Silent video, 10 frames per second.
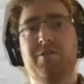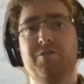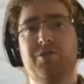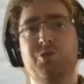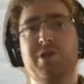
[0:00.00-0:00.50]

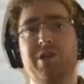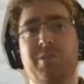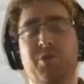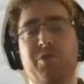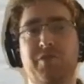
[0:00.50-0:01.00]
doing a
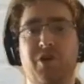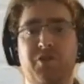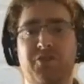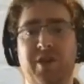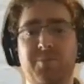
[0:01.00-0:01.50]
proof of
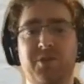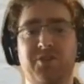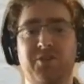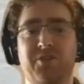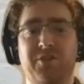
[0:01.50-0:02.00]
concept
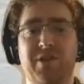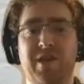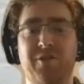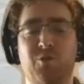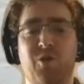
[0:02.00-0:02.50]
is
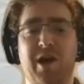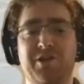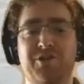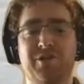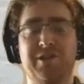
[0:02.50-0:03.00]
never quite
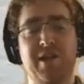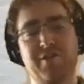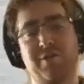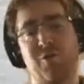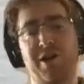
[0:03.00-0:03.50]

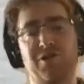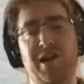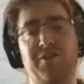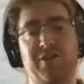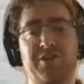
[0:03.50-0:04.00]

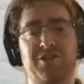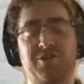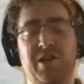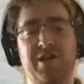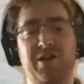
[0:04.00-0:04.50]
translates
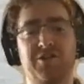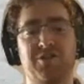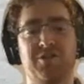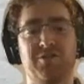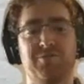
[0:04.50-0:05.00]
straight
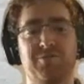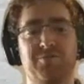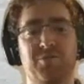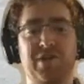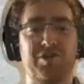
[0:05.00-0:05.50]
into
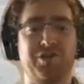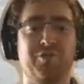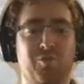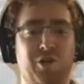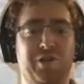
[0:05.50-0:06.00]
production
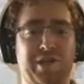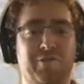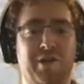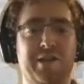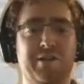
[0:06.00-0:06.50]
quality,
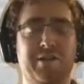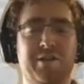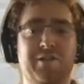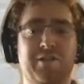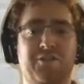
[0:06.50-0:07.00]
right?
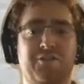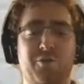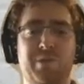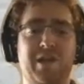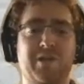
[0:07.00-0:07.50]
There's so
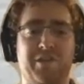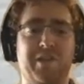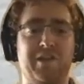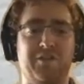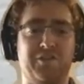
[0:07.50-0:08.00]
many other
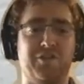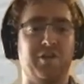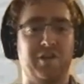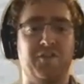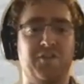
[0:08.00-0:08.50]
things that you got
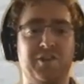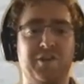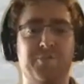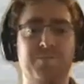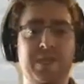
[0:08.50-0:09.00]
to
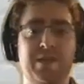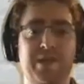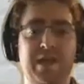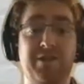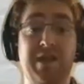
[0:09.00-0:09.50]
consider.
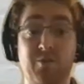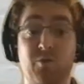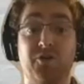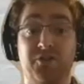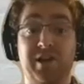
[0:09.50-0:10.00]
And that
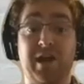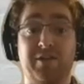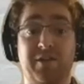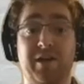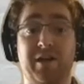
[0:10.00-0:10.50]
was
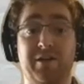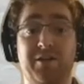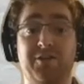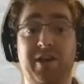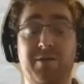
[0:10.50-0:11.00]
the
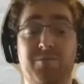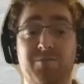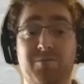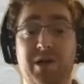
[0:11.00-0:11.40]
same,